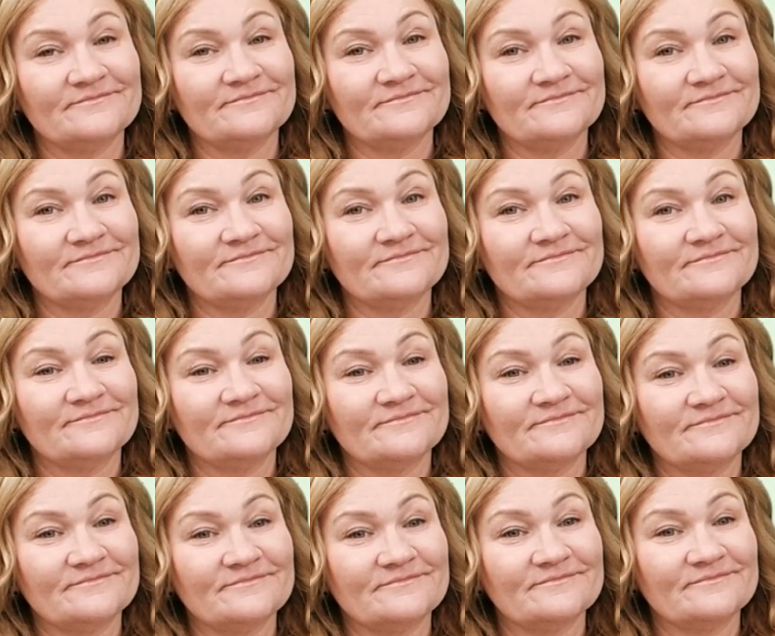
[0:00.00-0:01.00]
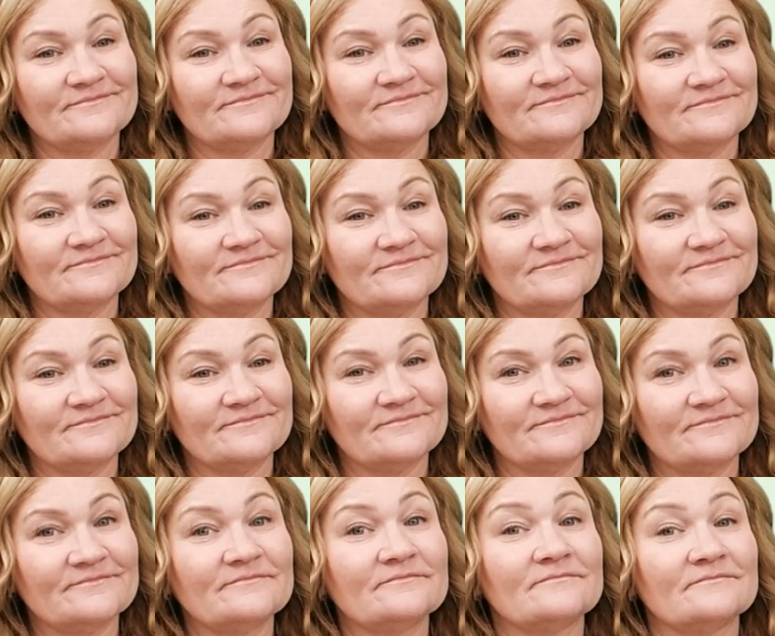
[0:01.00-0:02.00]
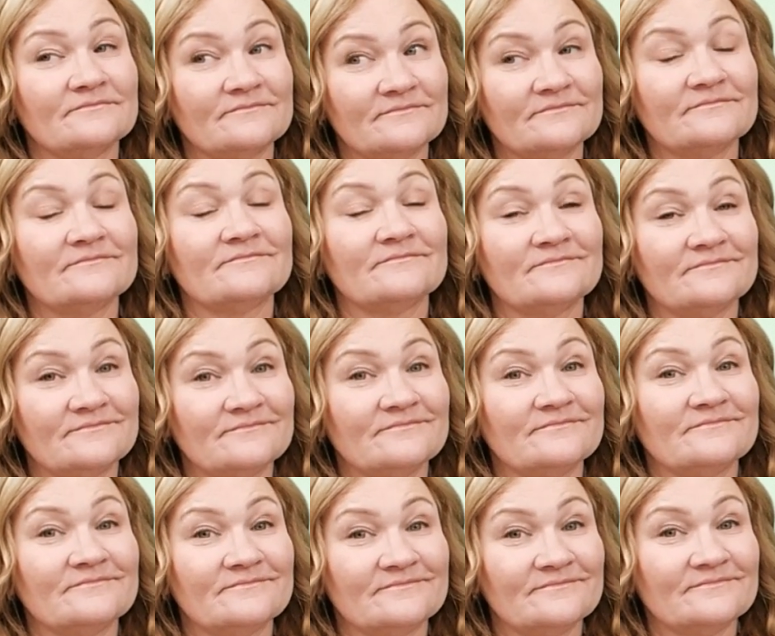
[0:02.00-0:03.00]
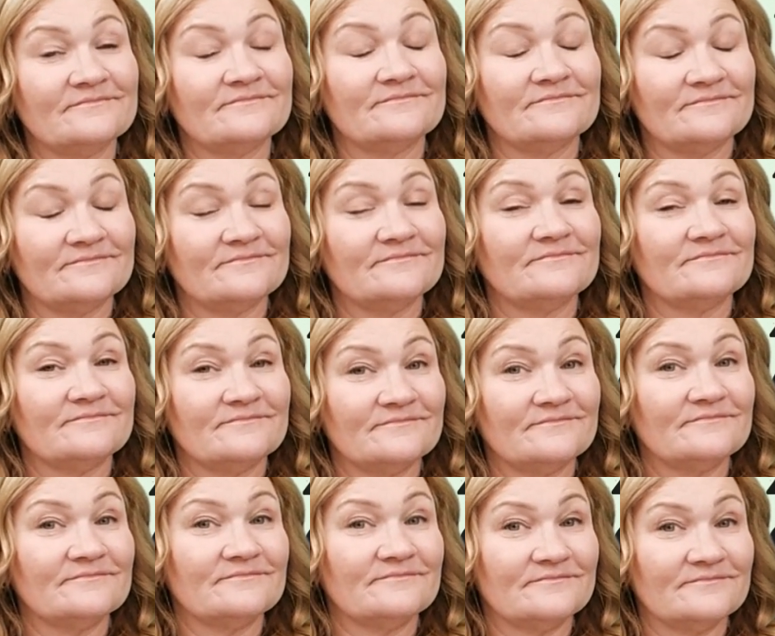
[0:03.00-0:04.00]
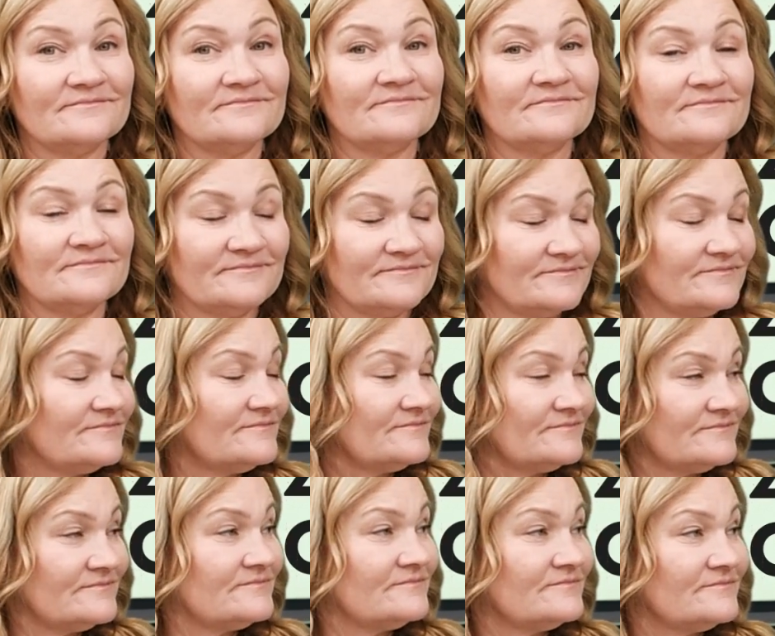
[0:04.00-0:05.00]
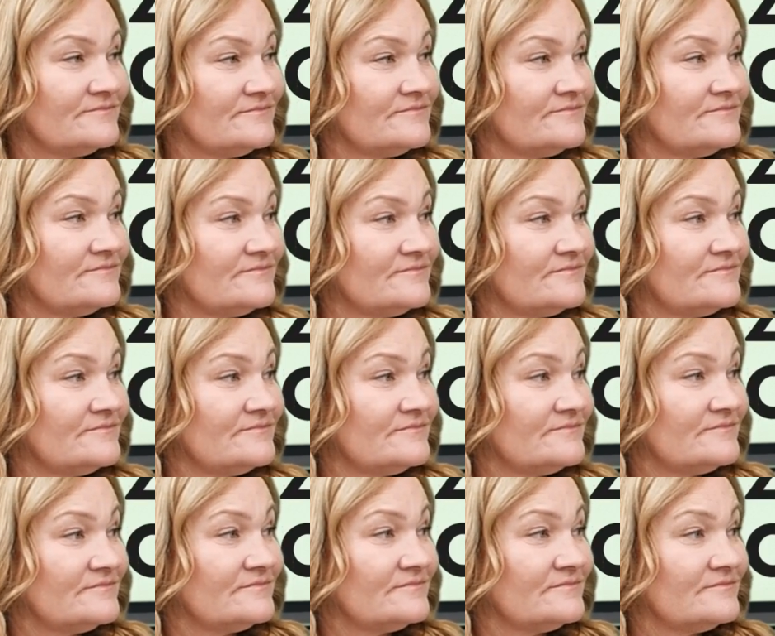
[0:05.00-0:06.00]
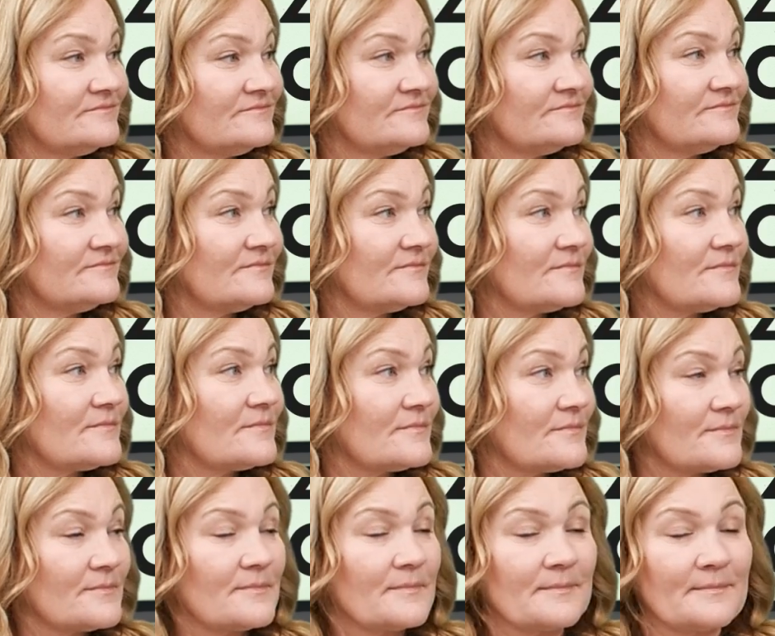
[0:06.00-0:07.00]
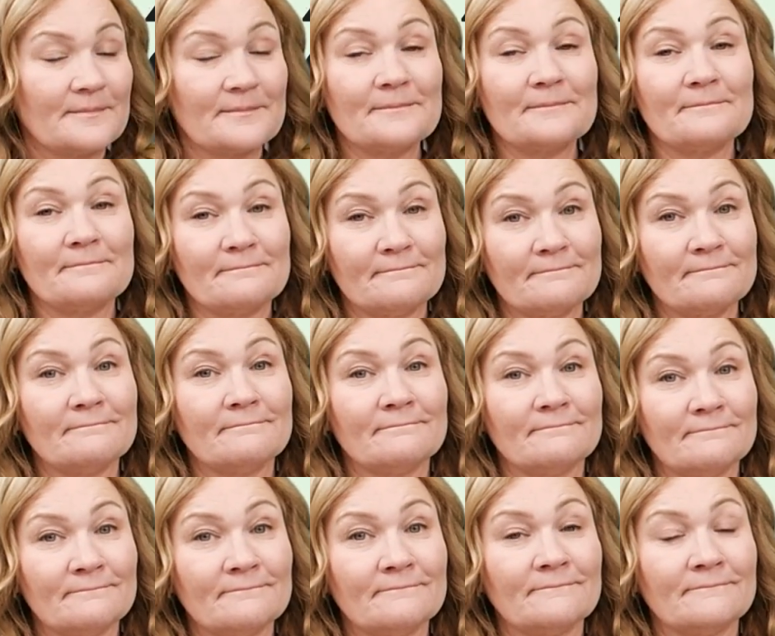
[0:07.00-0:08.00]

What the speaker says: No words are spoken by the person on screen.